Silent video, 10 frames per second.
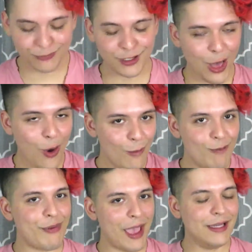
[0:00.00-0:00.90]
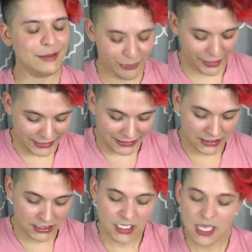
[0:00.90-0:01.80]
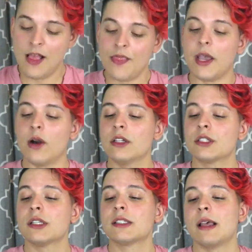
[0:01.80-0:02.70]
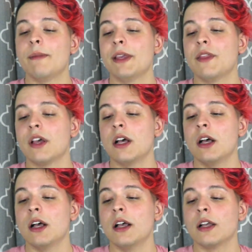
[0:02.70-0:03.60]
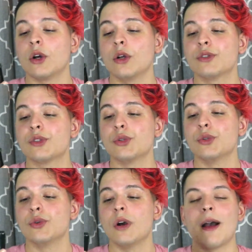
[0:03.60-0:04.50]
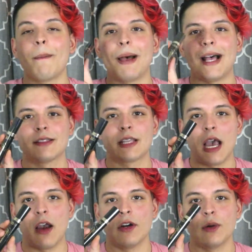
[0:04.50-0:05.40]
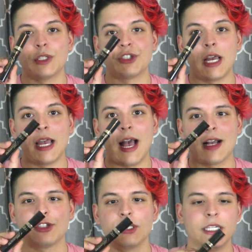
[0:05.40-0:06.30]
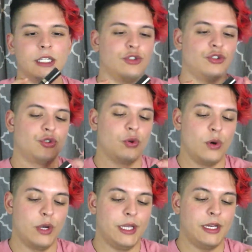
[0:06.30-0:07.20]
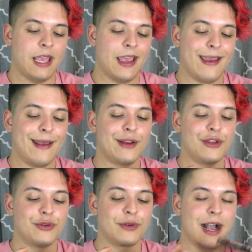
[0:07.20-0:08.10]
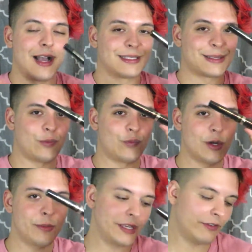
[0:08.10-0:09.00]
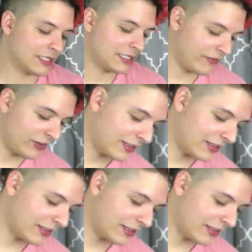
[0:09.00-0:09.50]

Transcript: glow, baby. They also sent me the Go To mascara, which I actually enjoyed, and you guys will be receiving